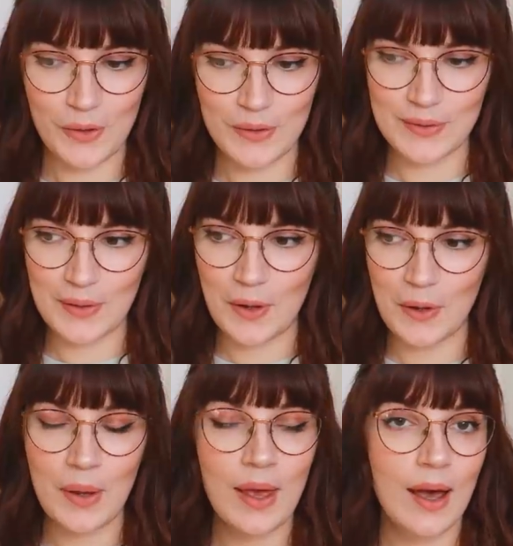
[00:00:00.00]
those.
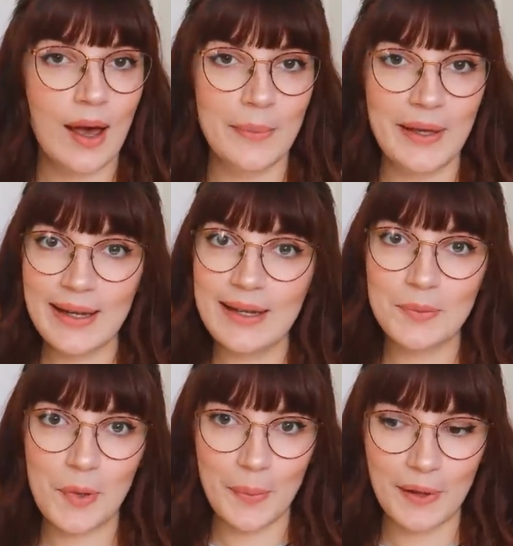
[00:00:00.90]
So I'm getting
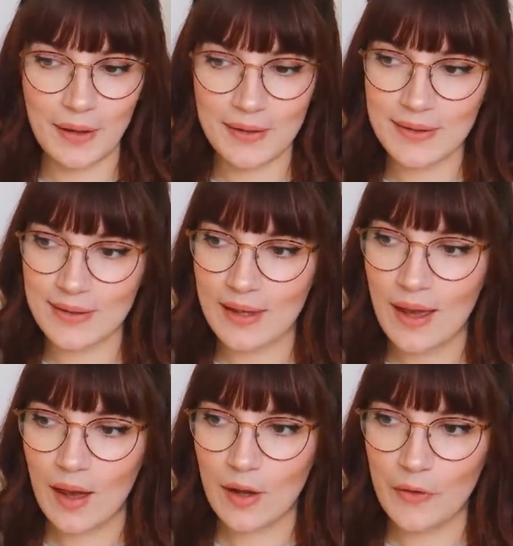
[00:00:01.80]
into my plants.
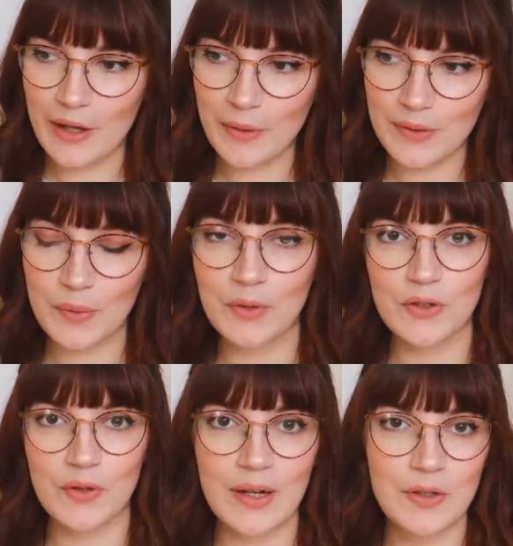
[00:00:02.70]
I really also want
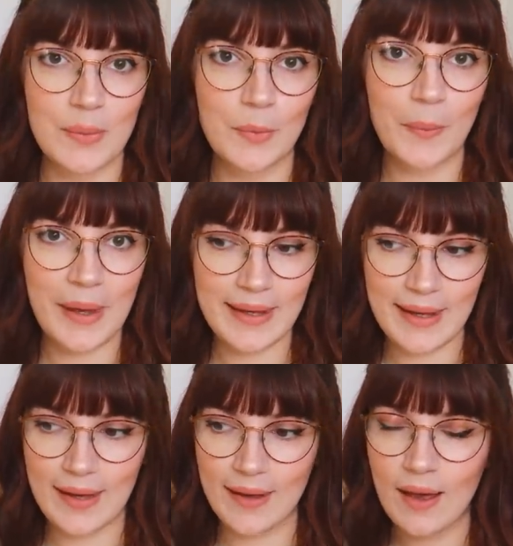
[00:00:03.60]
to try doing more
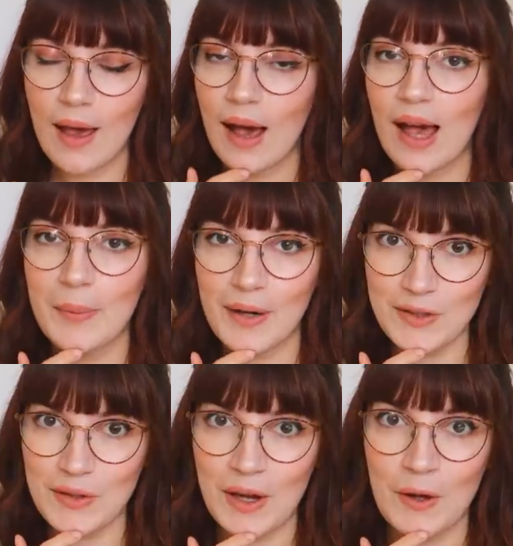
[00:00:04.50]
baking. I
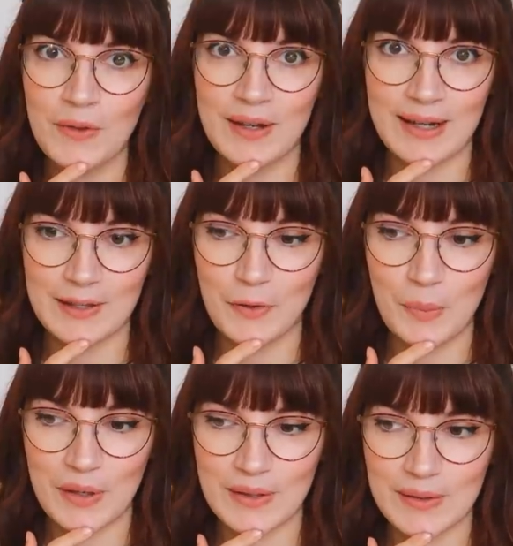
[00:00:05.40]
might do that over the next few
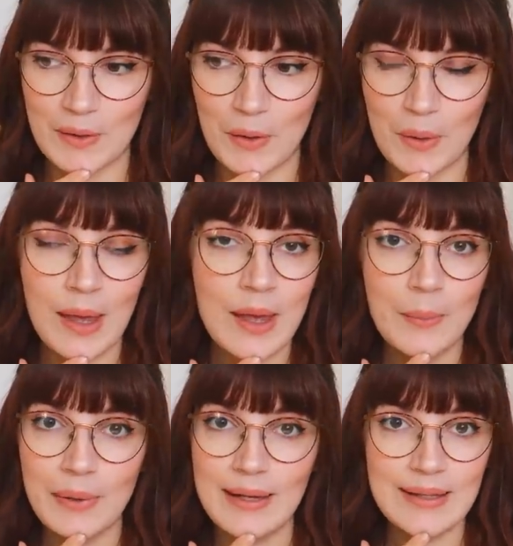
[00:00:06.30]
months, so
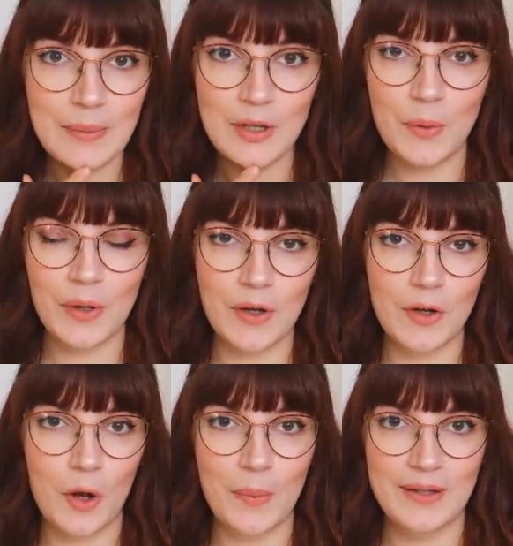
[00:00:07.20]
please let me know what
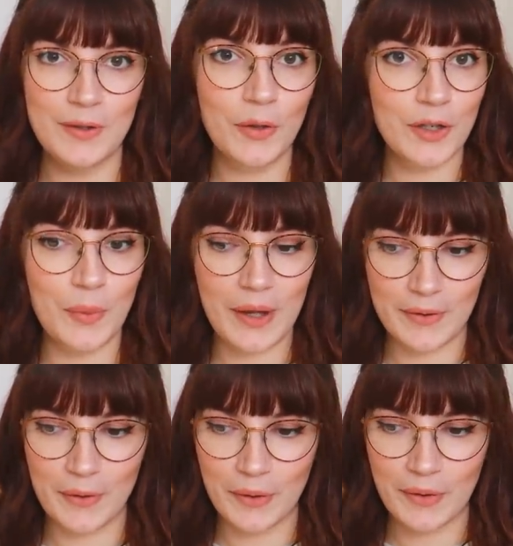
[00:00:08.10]
kind of hobbies you're going to
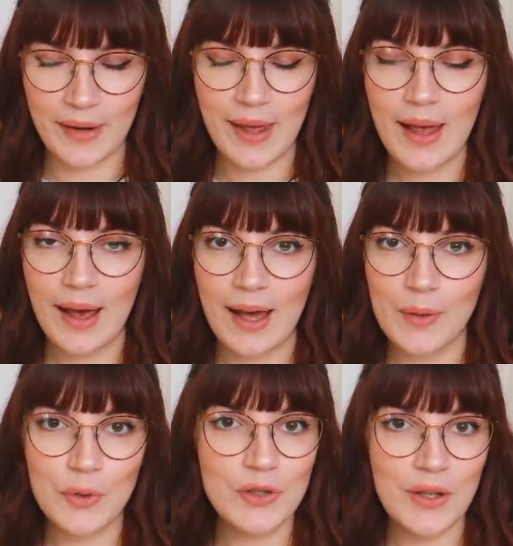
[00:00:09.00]
work on
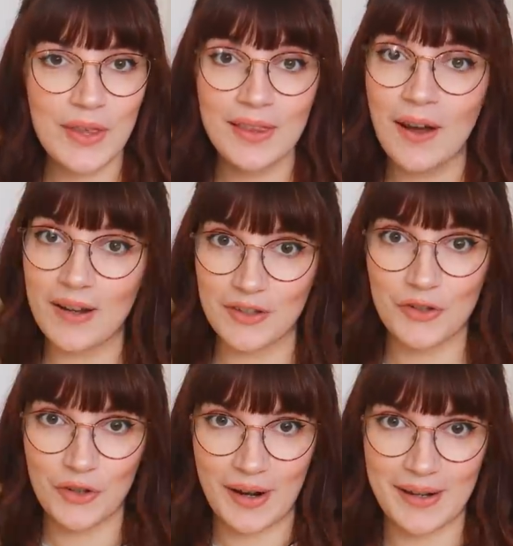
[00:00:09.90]
and ones you think that I
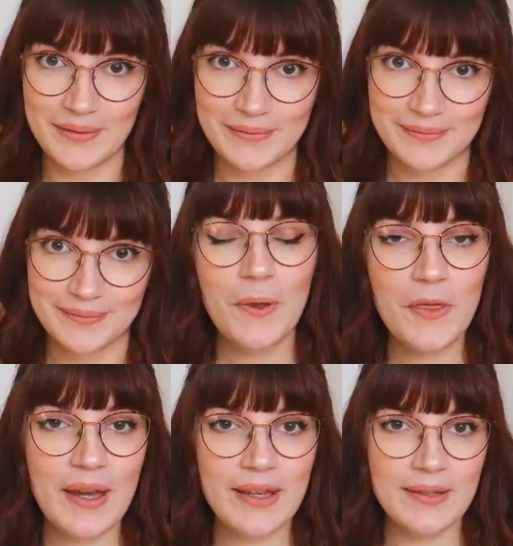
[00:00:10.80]
should try.
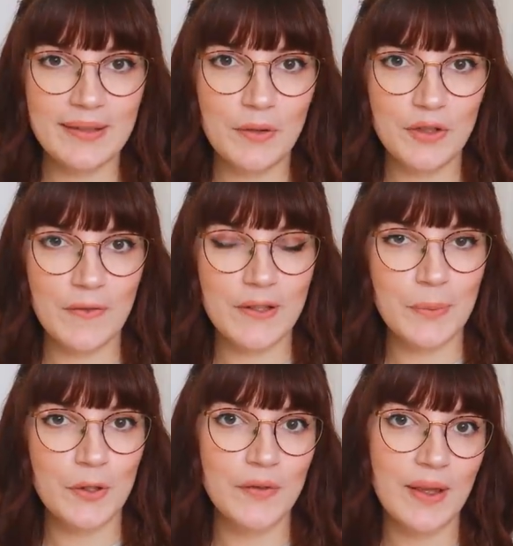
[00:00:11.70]
But thank you, Skillshare, for
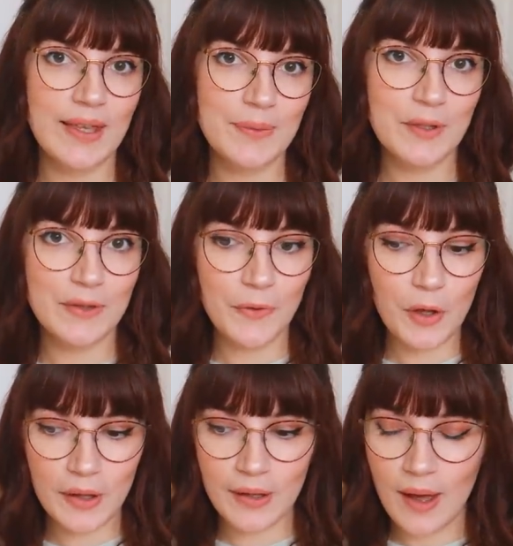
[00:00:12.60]
sponsoring this month's
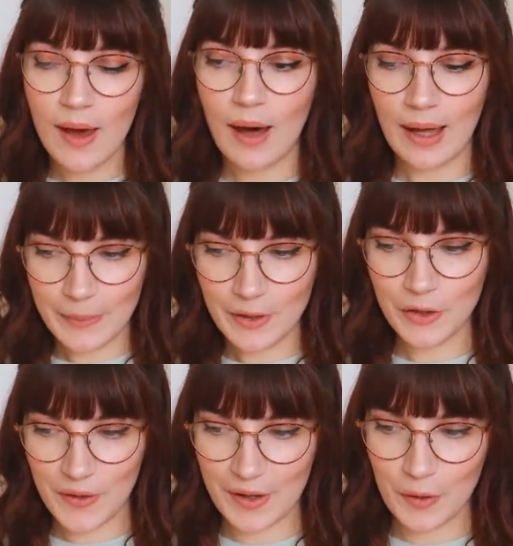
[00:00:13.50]
vlog. I'm going
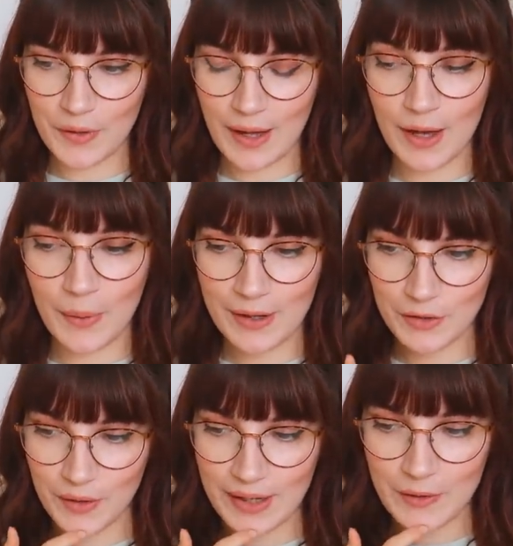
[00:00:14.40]
to crack on now
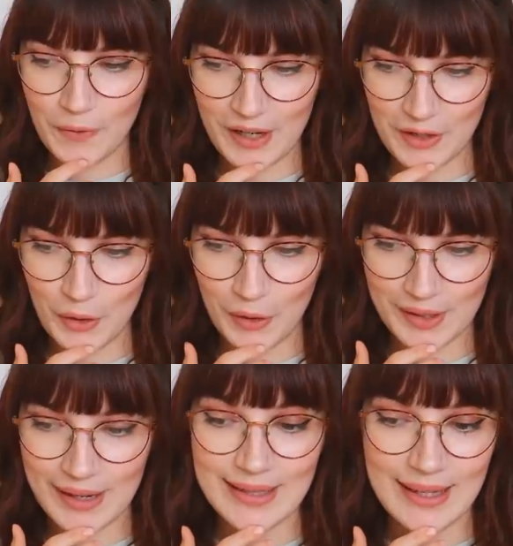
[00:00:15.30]
and try to finish
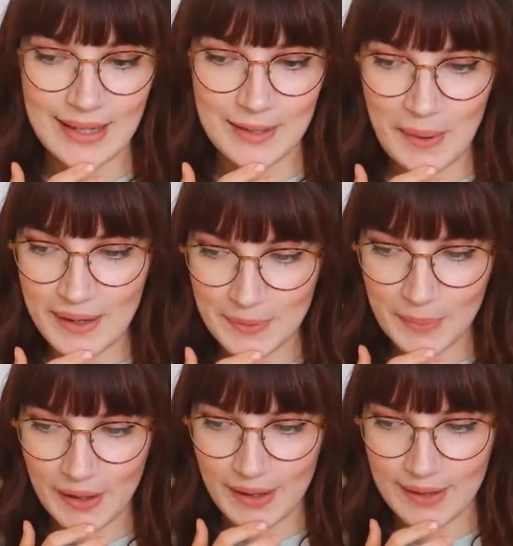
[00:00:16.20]
organising these pet
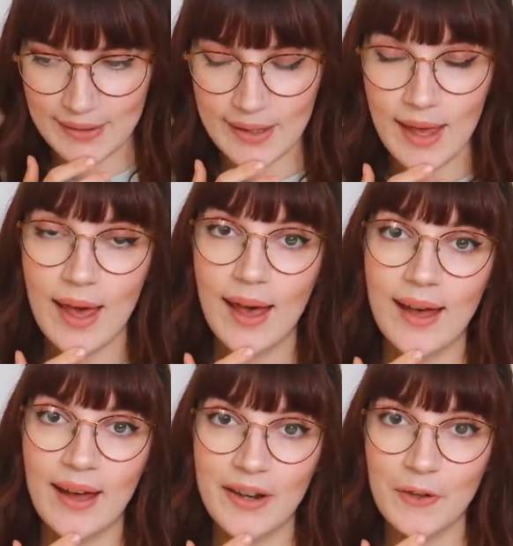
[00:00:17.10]
supplies
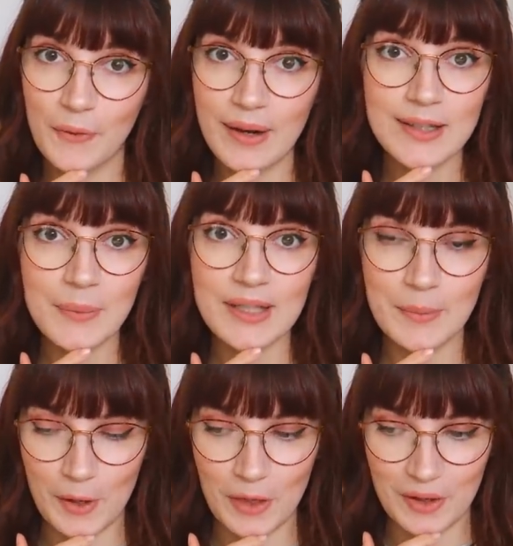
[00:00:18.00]
and find somewhere
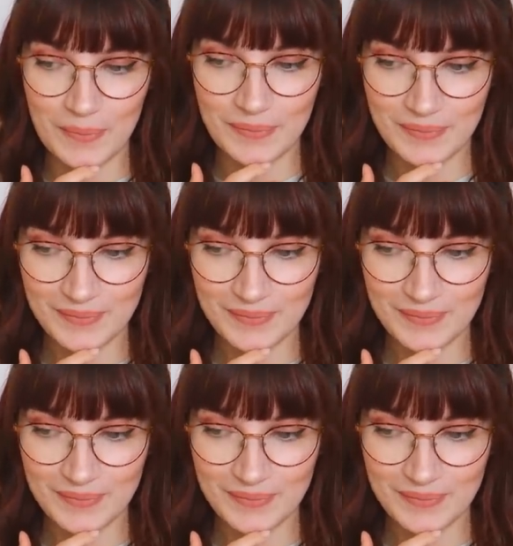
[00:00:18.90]
to put them.